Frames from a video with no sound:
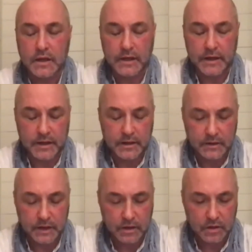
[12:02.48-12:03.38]

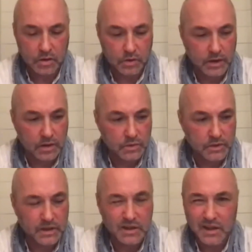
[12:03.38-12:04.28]
that are going on
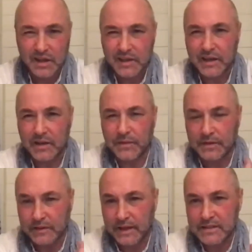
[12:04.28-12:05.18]
within it. Now,
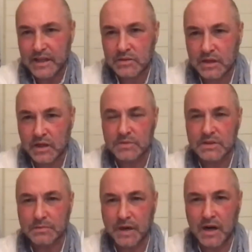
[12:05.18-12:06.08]
that sounds like I'm
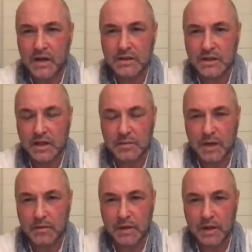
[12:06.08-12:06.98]
smart and that I'm
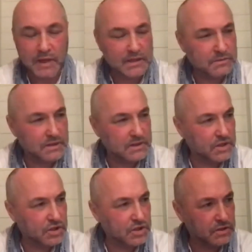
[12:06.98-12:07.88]
a
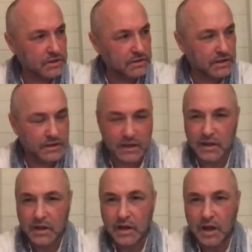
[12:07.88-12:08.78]
mathematician, and that
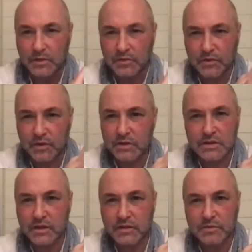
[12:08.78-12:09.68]
I'm the furthest
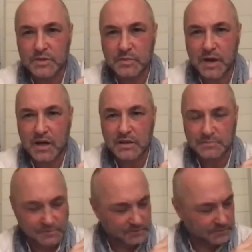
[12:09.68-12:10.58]
thing from smart,
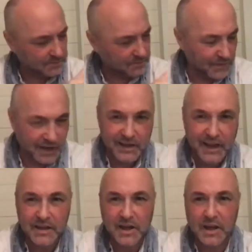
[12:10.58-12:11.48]

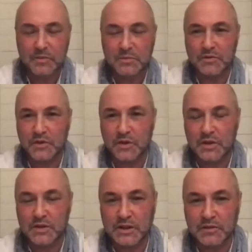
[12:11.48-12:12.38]
and I'm the
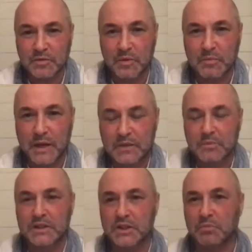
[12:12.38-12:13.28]
furthest thing from a
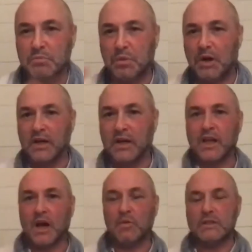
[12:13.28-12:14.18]
mathematician. But
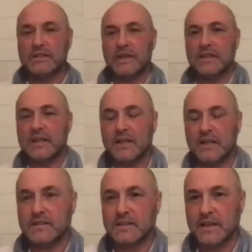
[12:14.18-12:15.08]
I will say
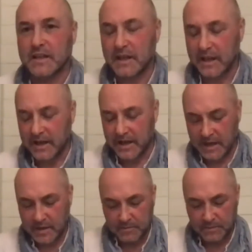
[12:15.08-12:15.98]
this,
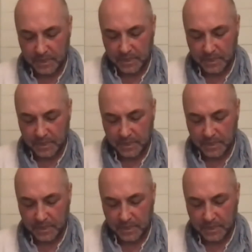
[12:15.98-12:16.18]
that